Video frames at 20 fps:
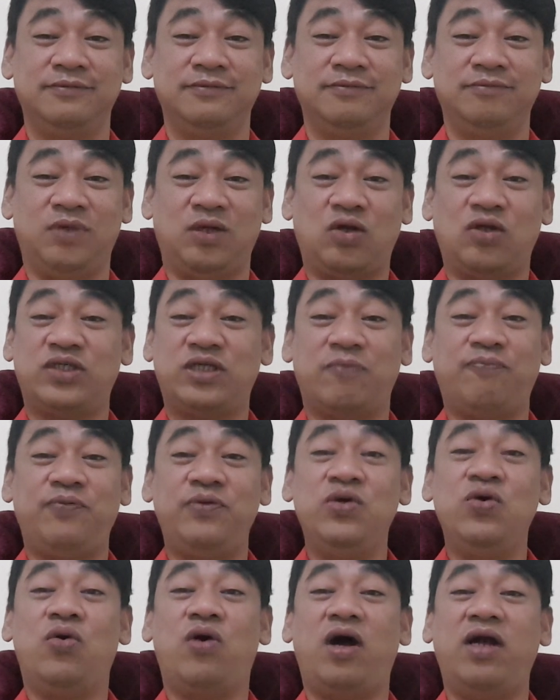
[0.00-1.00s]
Because if
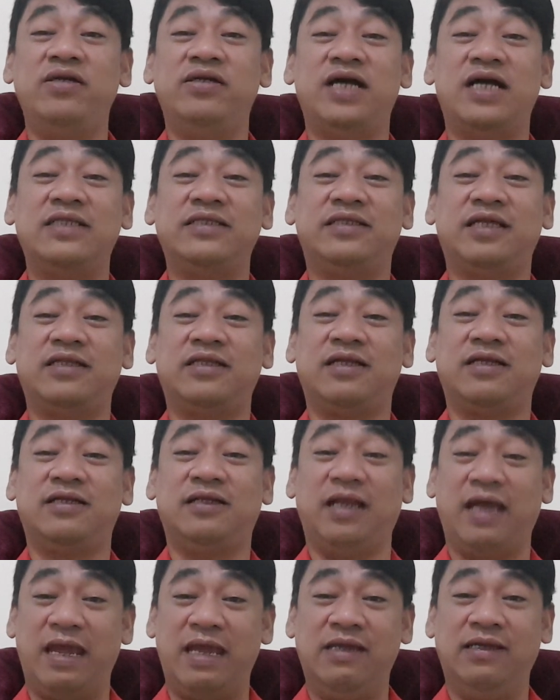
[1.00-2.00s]
you are that
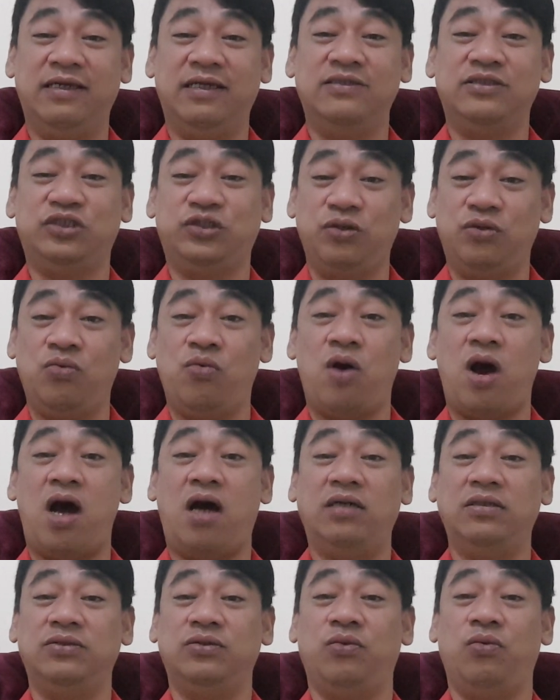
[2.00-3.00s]
clean into
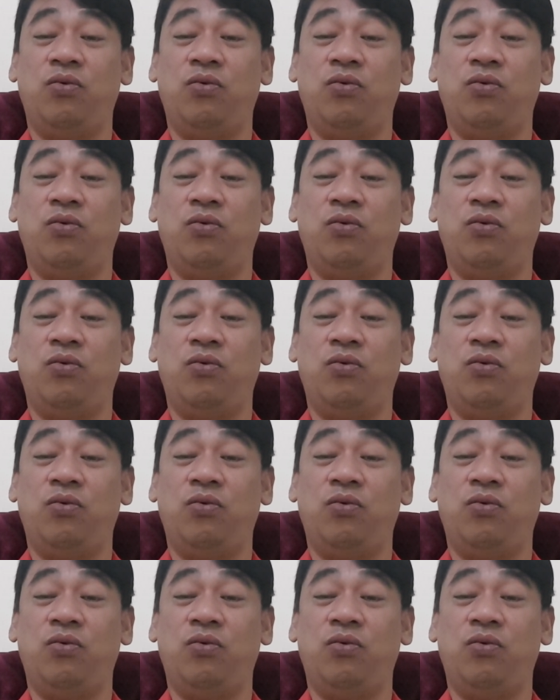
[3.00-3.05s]
what